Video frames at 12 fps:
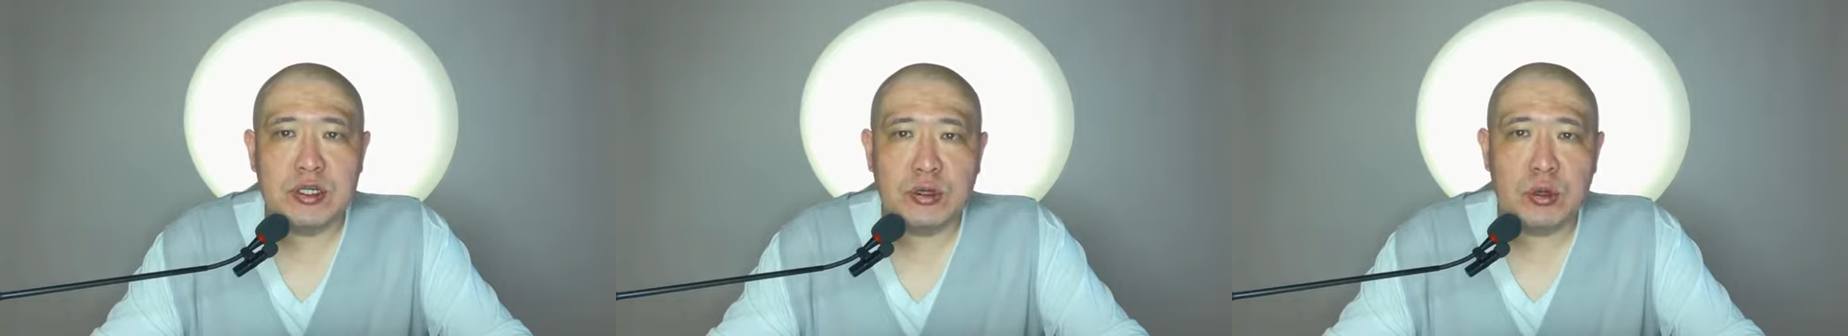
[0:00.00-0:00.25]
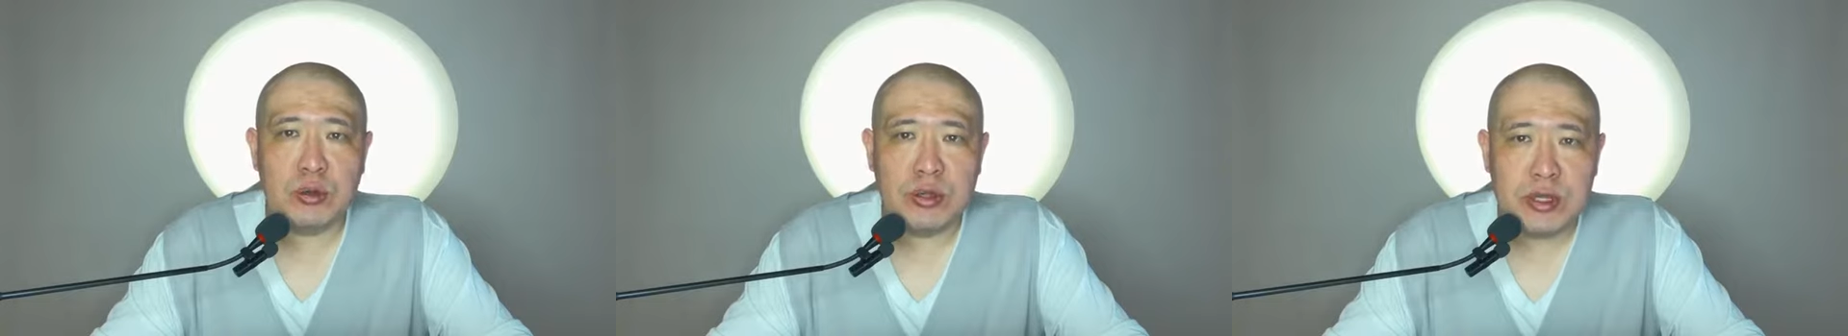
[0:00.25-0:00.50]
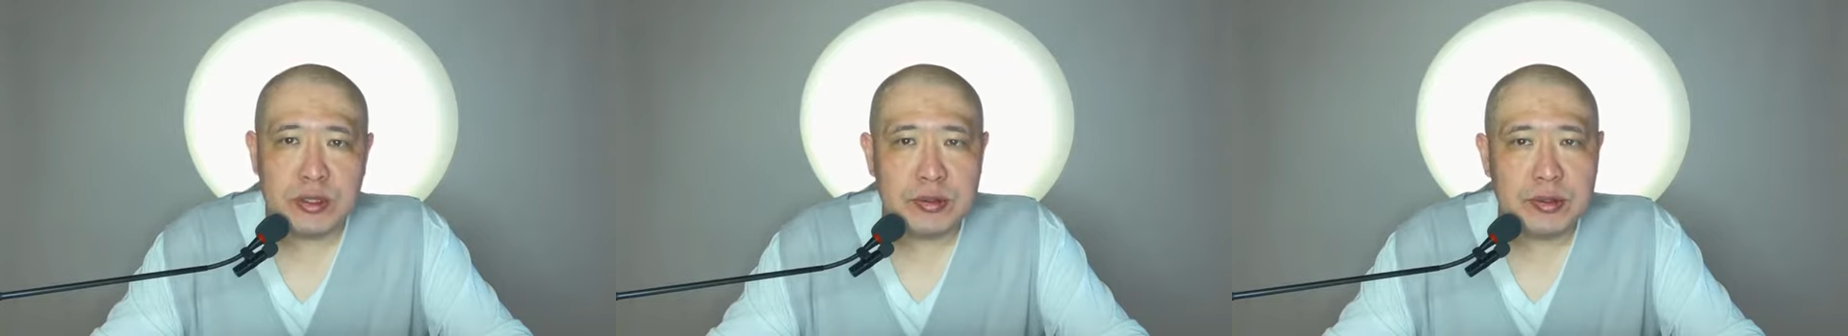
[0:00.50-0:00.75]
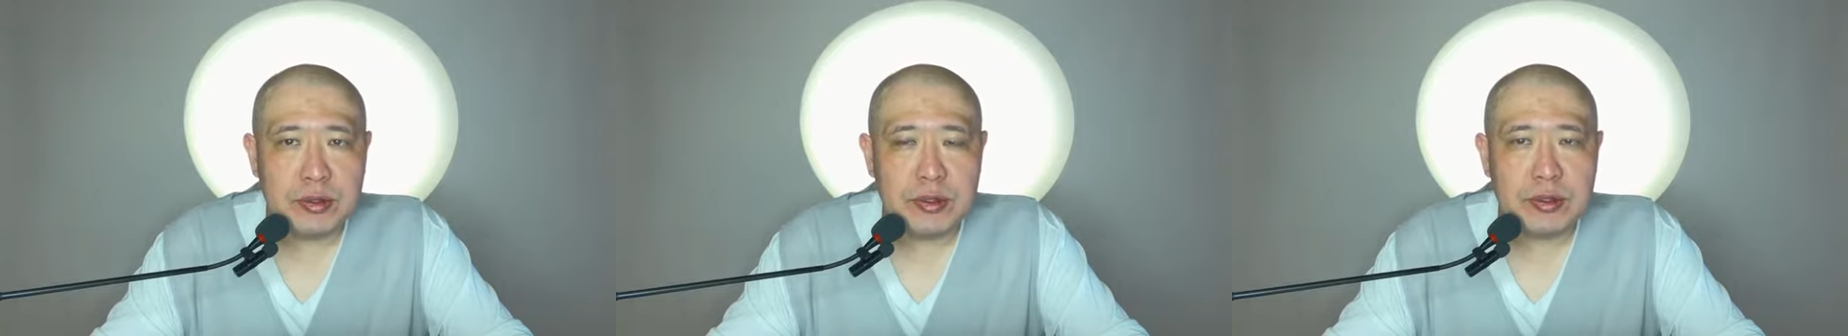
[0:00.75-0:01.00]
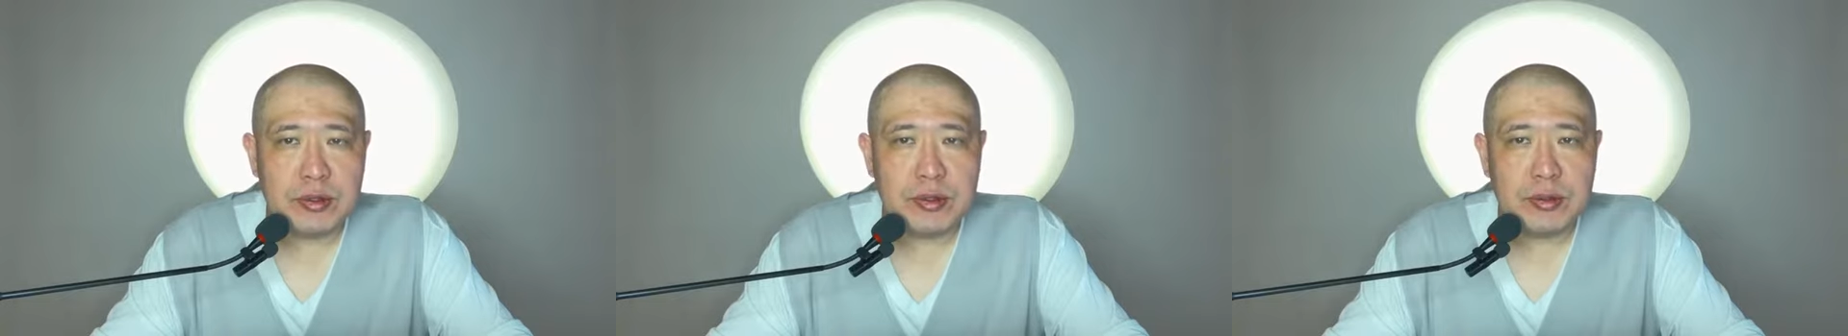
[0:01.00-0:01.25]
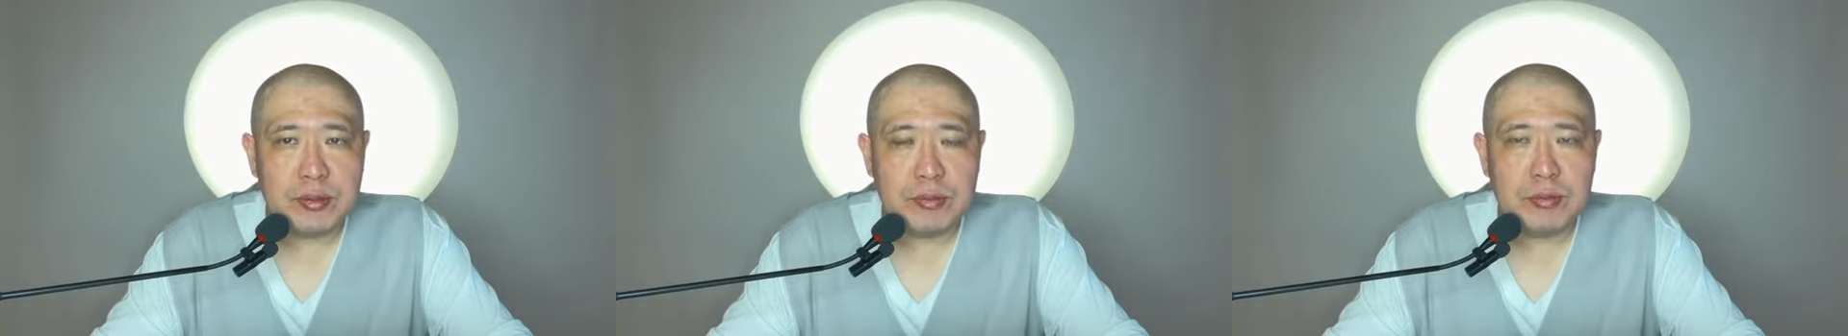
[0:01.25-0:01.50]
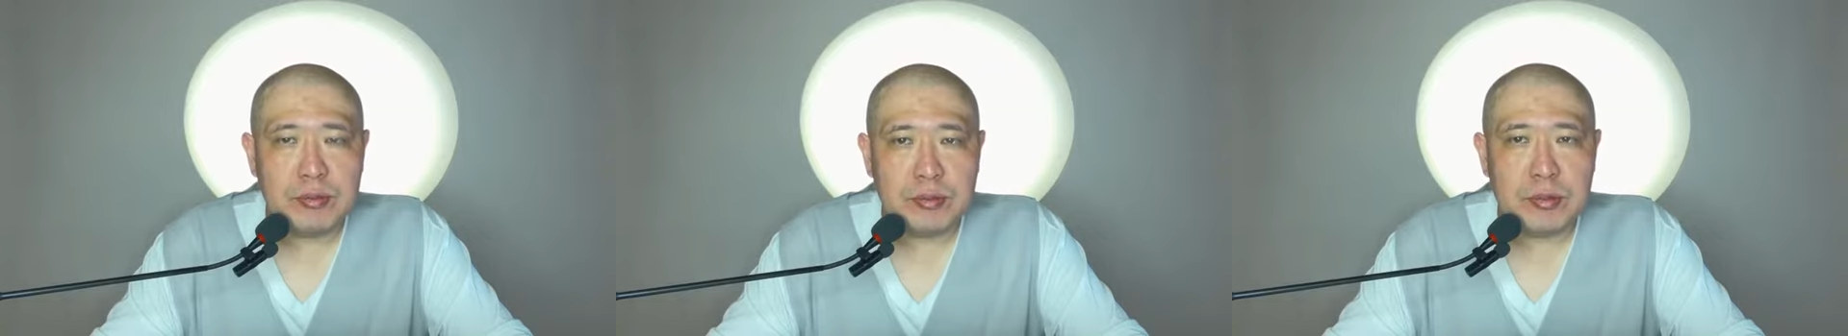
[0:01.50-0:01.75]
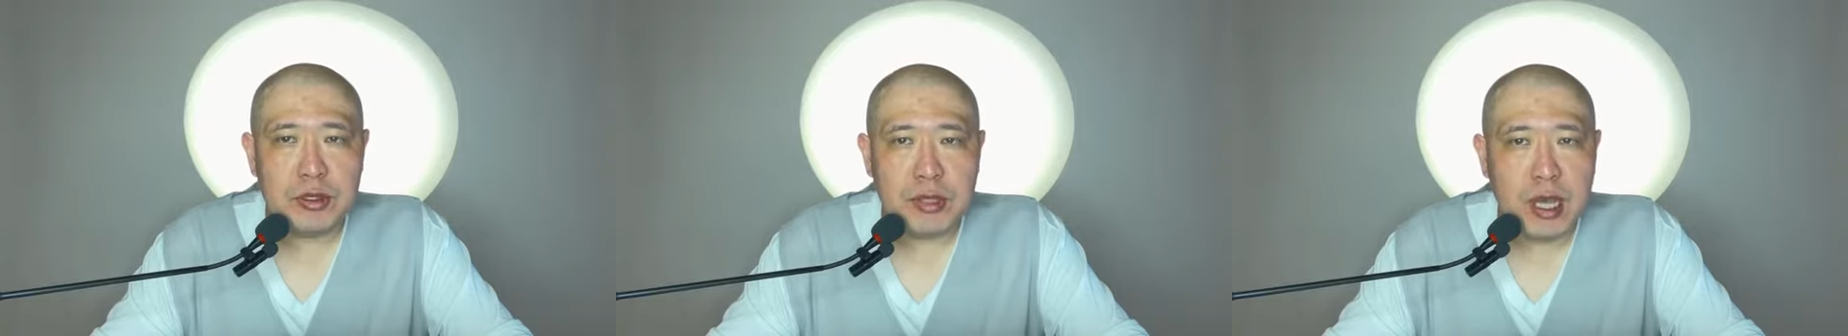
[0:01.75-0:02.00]
Korean,
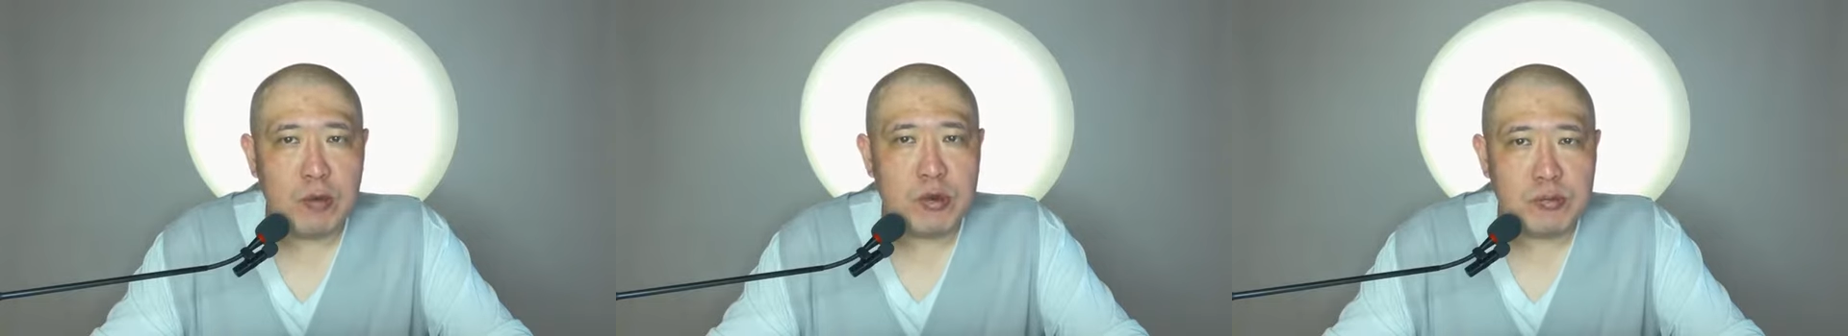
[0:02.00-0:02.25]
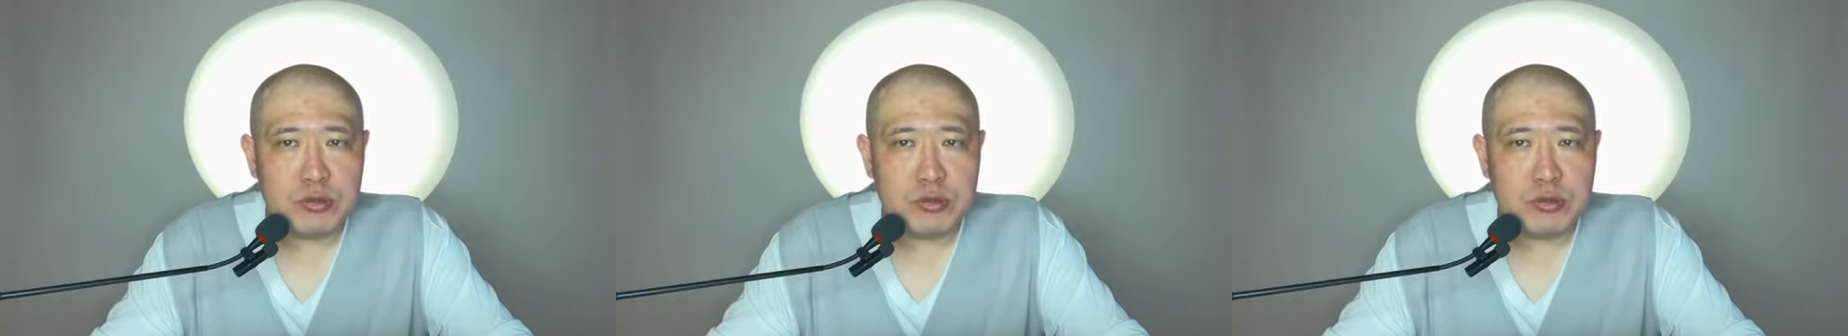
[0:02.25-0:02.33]
but I will